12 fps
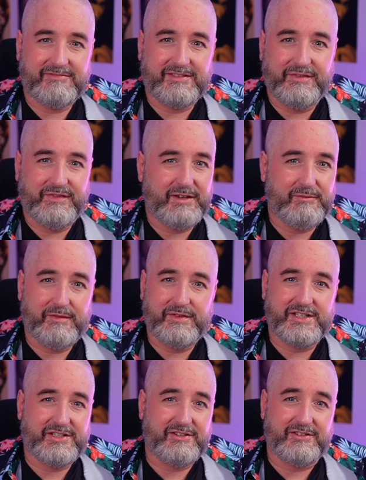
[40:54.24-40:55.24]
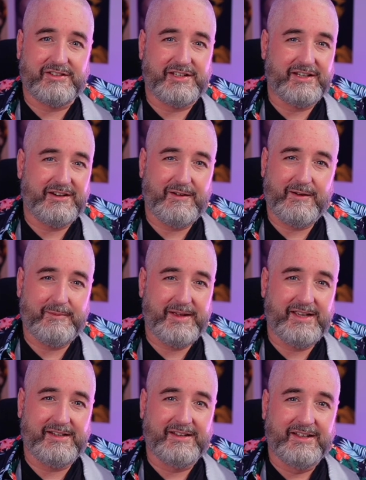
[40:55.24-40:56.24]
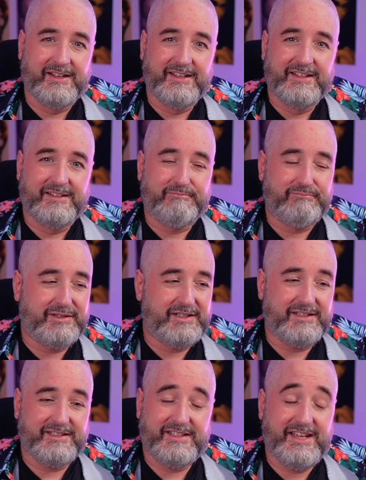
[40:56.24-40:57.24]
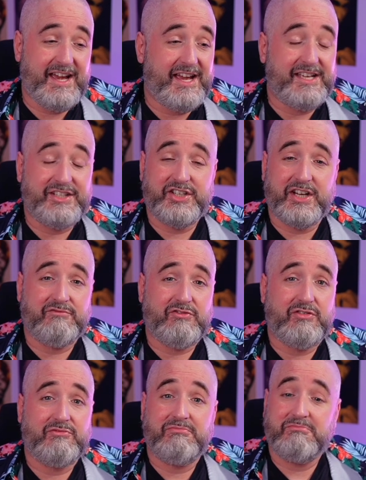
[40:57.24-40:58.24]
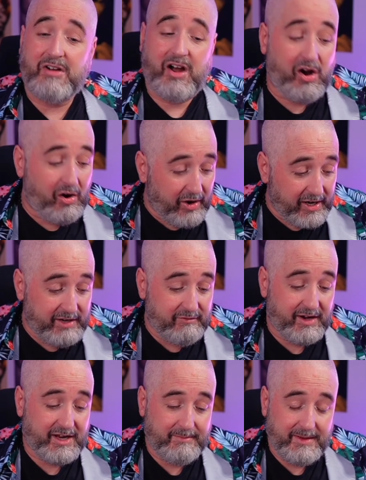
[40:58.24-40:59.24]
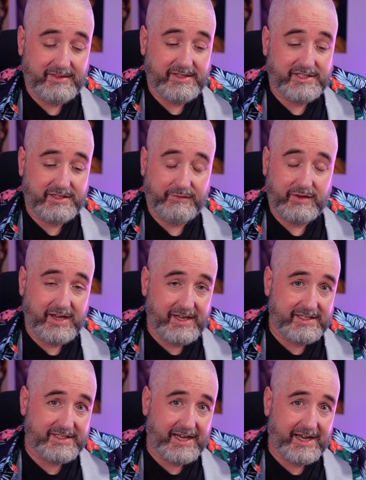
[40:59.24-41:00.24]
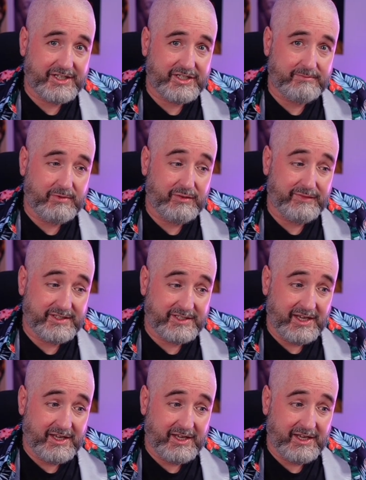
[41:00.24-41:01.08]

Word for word: the thing with his dog, you know what I mean? But yeah, in general, highly recommend this. If you're into action movies,